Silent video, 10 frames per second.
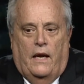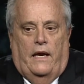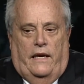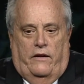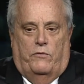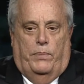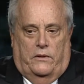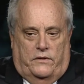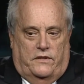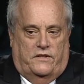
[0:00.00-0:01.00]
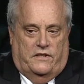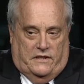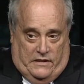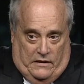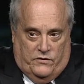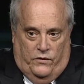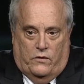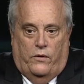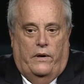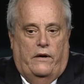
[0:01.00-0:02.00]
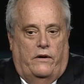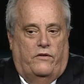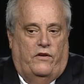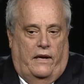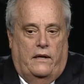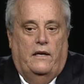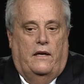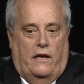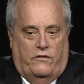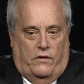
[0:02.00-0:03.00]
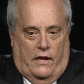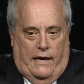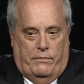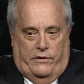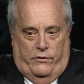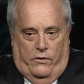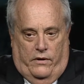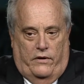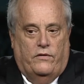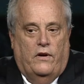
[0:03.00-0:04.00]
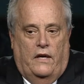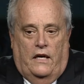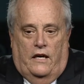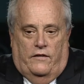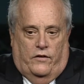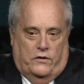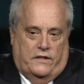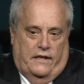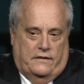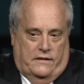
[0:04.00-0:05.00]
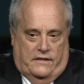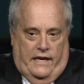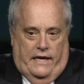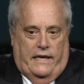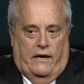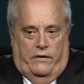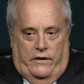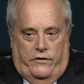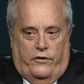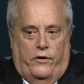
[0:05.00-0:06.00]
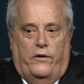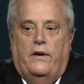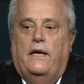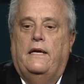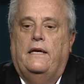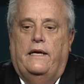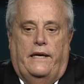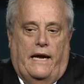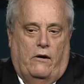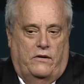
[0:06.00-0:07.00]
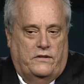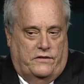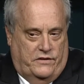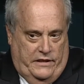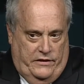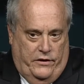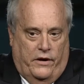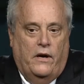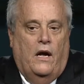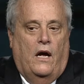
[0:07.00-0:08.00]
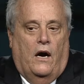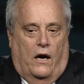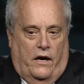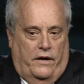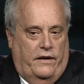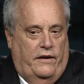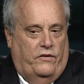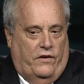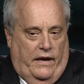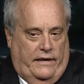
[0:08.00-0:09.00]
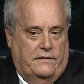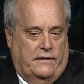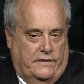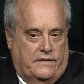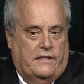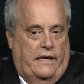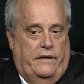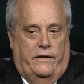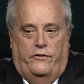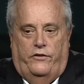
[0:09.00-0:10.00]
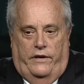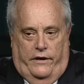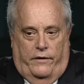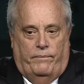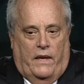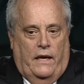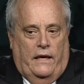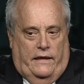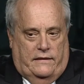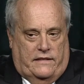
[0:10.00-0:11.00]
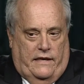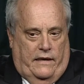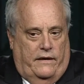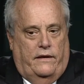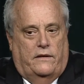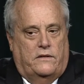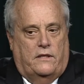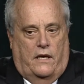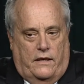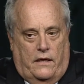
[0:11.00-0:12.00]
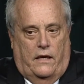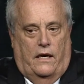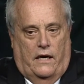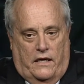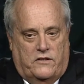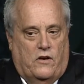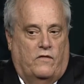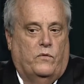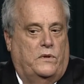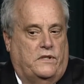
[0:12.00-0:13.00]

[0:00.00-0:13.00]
He has built a successful career at Sandia National Laboratories, first as a standout intern and now as a senior R and D scientist and engineer in Sandia's uh, software